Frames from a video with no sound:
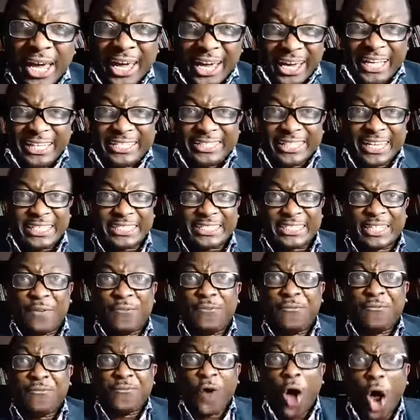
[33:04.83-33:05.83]
It is the
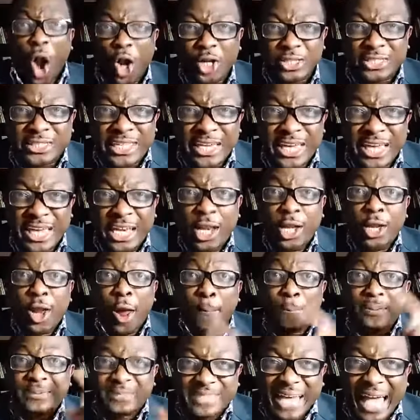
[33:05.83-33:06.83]
faulty,
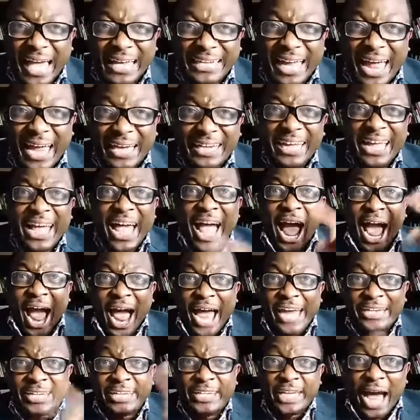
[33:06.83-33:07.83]
lopsided
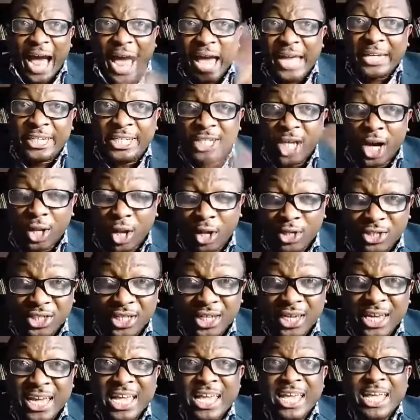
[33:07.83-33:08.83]

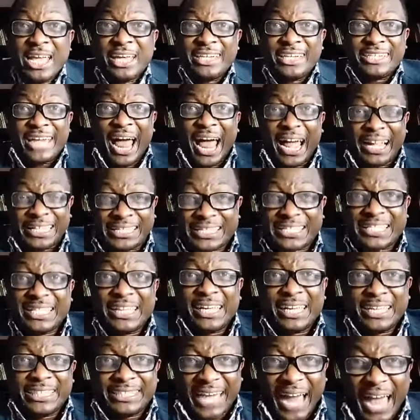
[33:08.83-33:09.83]
ideology that
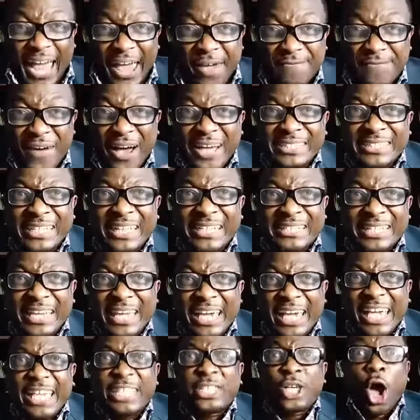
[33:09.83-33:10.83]
diversity
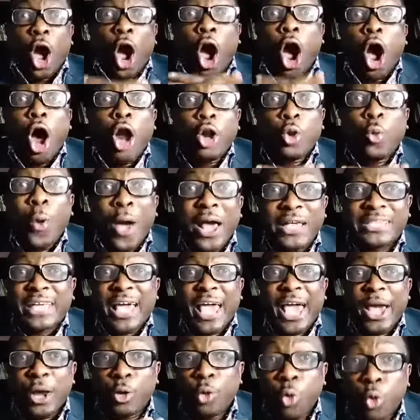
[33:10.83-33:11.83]
is always
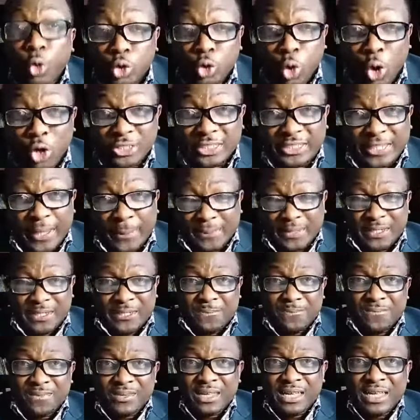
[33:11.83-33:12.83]
a good concept.
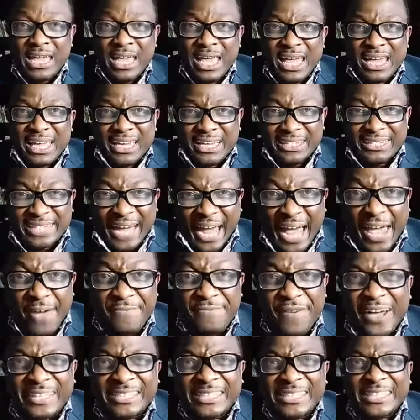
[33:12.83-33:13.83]

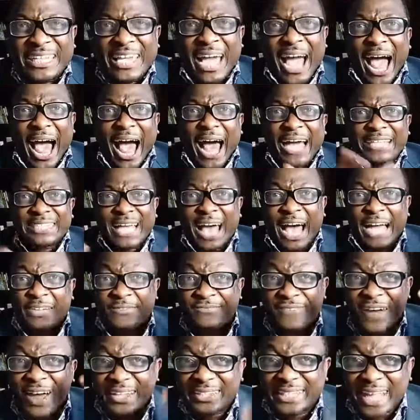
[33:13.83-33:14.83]
Diversity has
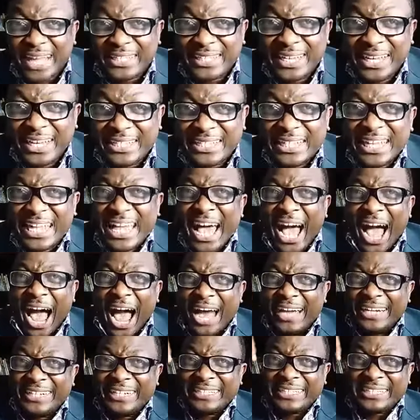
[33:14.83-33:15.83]
advantages
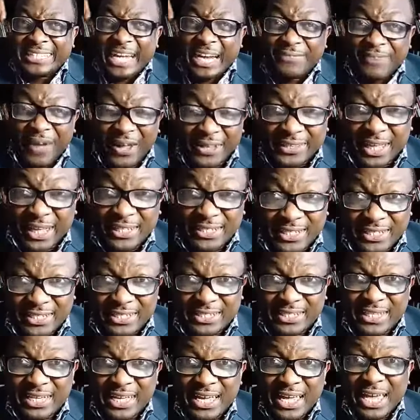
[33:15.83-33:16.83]
and
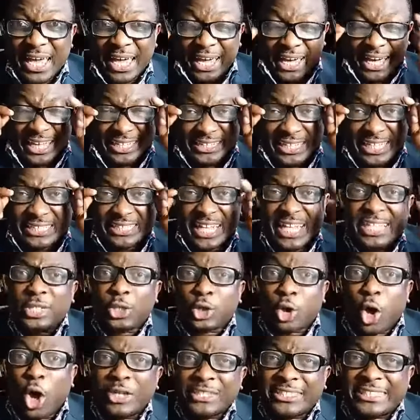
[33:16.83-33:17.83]
disadvantages. It is this
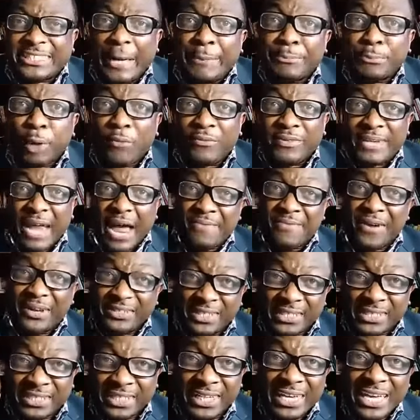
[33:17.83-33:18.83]
concept of
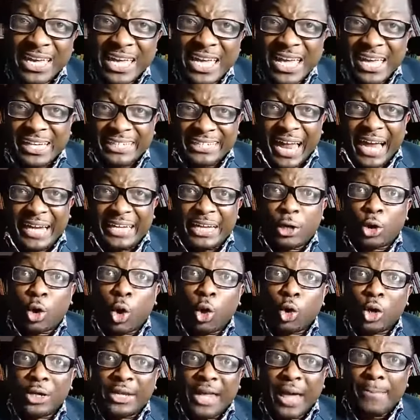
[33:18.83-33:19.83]
diversity that the
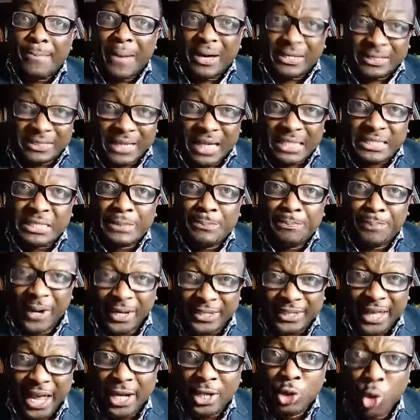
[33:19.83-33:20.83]
colonial masters,
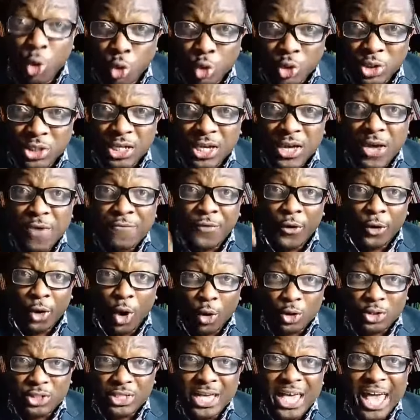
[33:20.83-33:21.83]
Britain, used for
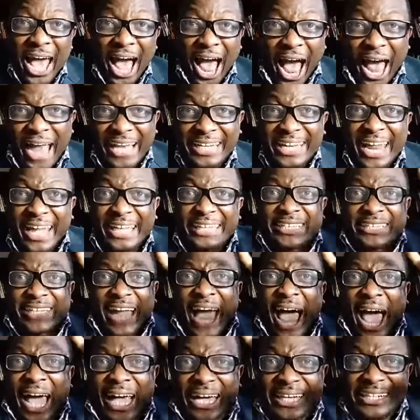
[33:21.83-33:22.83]
us, and they
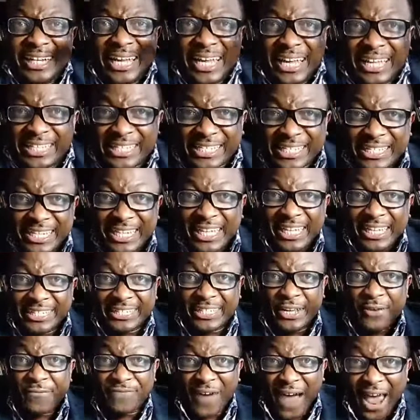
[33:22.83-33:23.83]
tagged it
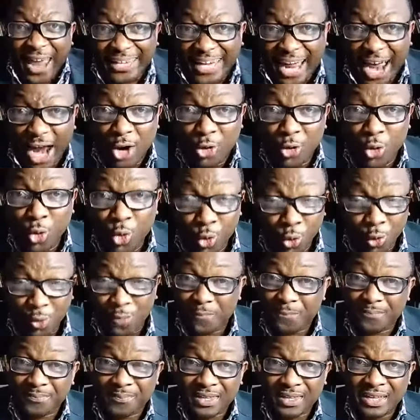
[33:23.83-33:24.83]
divide and rule.
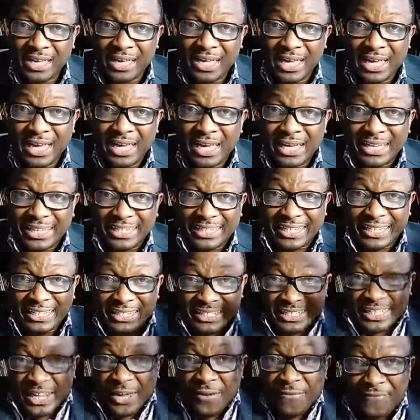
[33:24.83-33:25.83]

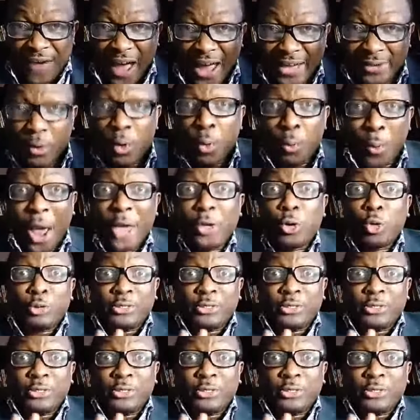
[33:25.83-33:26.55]
Divide, when you